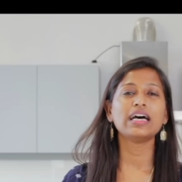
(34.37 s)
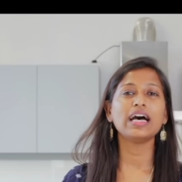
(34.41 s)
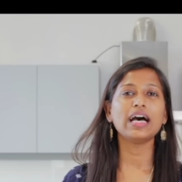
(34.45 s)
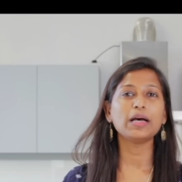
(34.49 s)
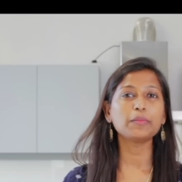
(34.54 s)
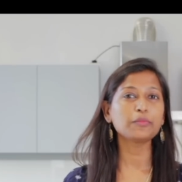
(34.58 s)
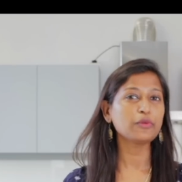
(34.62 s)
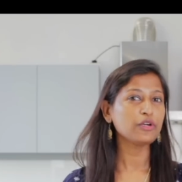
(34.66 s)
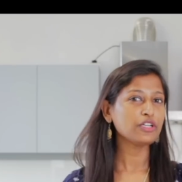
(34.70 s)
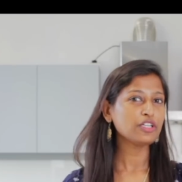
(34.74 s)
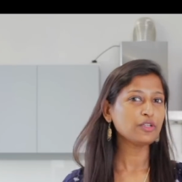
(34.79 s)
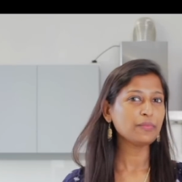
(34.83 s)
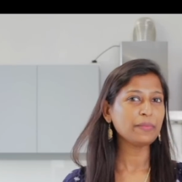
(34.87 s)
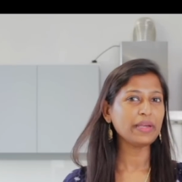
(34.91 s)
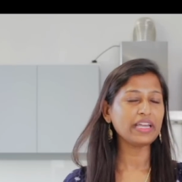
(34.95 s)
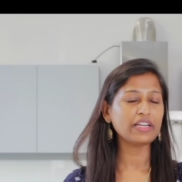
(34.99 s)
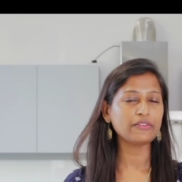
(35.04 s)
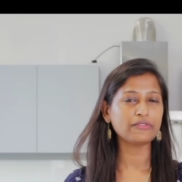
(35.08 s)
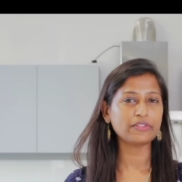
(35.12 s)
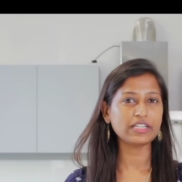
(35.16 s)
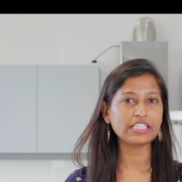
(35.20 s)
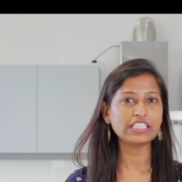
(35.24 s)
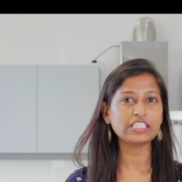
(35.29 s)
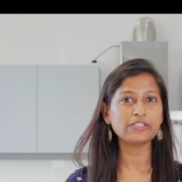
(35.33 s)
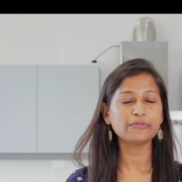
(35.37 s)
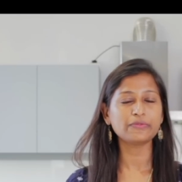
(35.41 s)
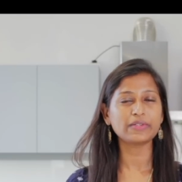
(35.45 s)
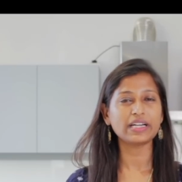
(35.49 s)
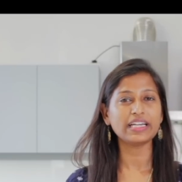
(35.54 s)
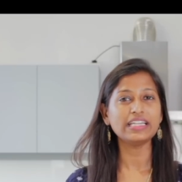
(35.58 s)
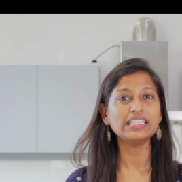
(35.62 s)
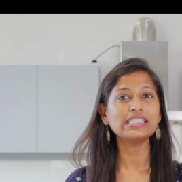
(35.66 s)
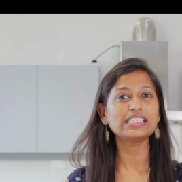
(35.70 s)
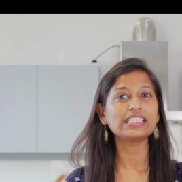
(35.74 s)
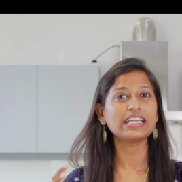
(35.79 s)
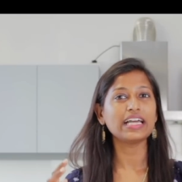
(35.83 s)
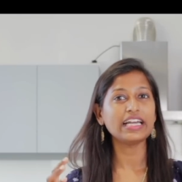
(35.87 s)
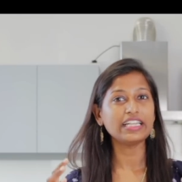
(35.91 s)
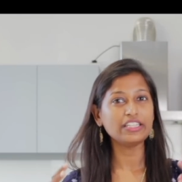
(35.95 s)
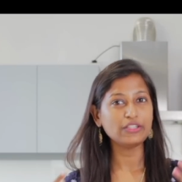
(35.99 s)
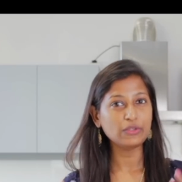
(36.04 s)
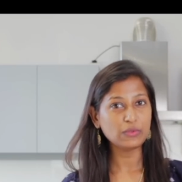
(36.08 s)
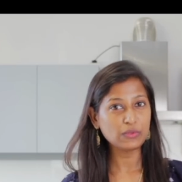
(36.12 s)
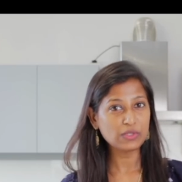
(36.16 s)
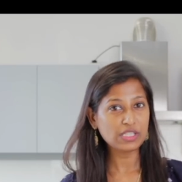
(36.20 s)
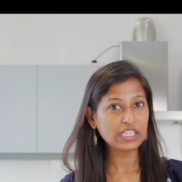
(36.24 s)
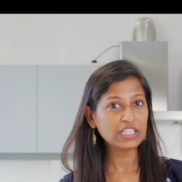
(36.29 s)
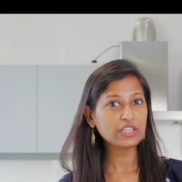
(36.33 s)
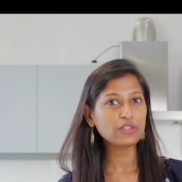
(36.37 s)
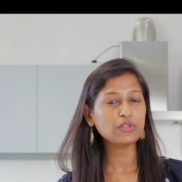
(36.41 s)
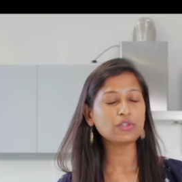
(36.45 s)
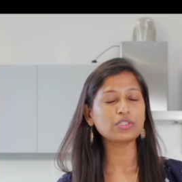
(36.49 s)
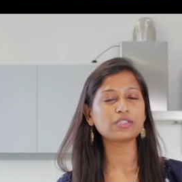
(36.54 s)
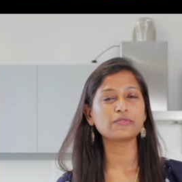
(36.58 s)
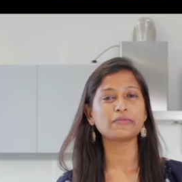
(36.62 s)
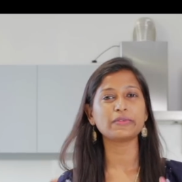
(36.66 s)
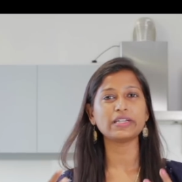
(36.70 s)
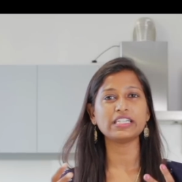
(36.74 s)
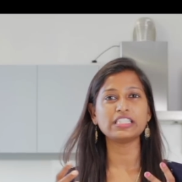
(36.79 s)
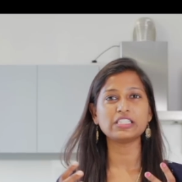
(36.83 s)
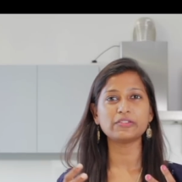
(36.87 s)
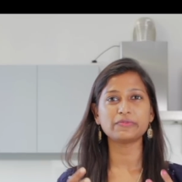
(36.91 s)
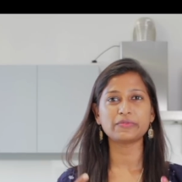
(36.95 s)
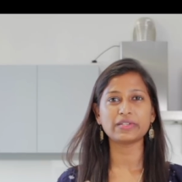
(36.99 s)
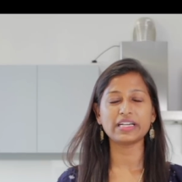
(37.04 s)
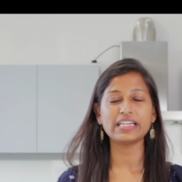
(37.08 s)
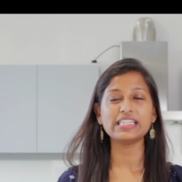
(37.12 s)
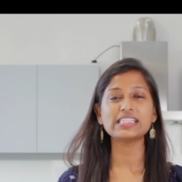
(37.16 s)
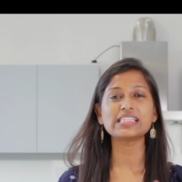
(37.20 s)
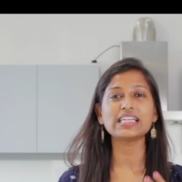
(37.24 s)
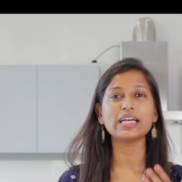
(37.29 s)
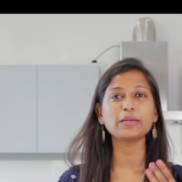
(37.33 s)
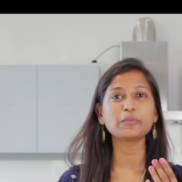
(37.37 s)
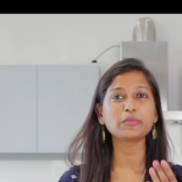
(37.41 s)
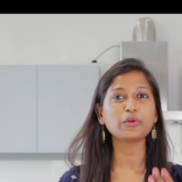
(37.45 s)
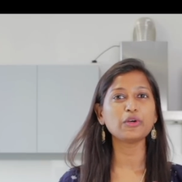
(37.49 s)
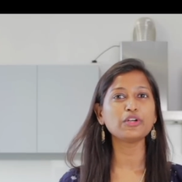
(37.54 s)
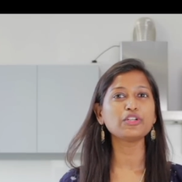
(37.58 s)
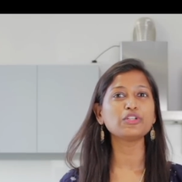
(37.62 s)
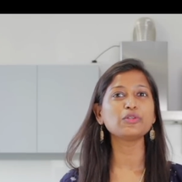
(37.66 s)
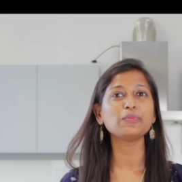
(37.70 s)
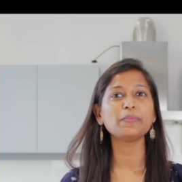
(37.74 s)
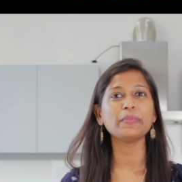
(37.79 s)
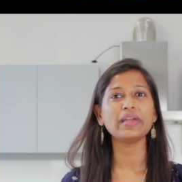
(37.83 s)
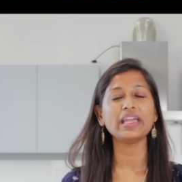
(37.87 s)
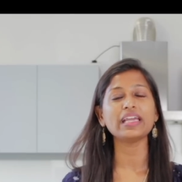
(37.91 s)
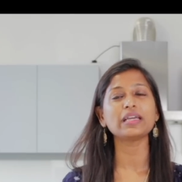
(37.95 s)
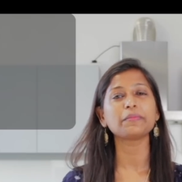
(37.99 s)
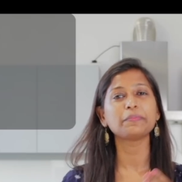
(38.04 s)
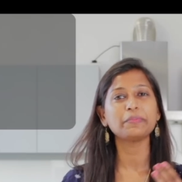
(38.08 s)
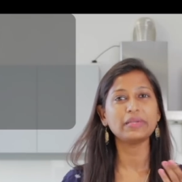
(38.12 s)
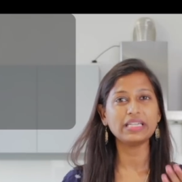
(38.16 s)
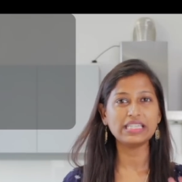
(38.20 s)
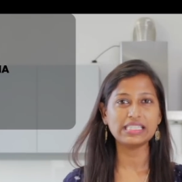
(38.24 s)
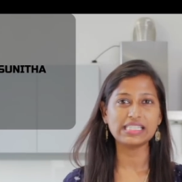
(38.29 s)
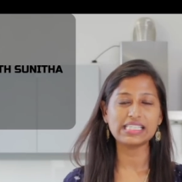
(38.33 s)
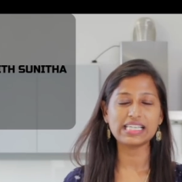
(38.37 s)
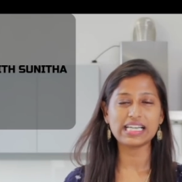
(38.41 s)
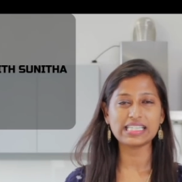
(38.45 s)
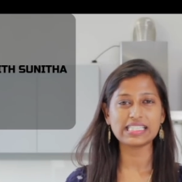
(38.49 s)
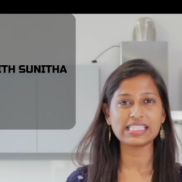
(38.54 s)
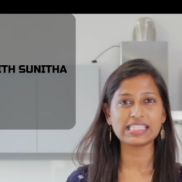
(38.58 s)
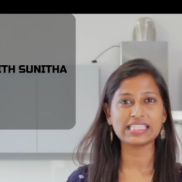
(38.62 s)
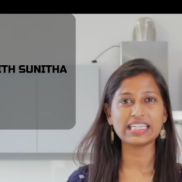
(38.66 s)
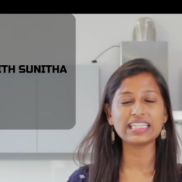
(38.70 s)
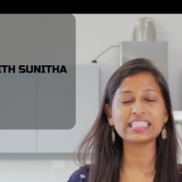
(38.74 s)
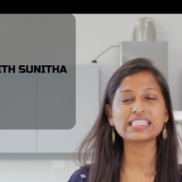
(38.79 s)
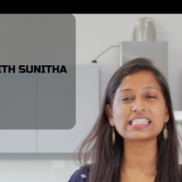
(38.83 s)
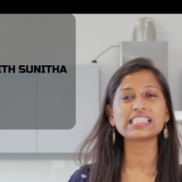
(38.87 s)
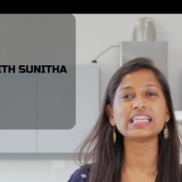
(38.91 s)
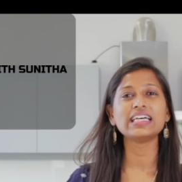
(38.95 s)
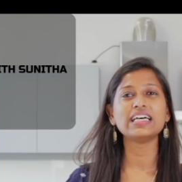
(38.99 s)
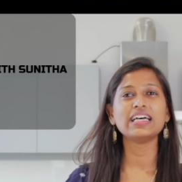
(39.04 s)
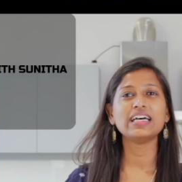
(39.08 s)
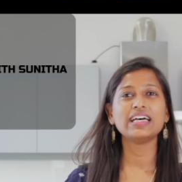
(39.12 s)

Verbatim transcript: I'm going to make french fries and using those french fries, I'm going to make pizza sticks.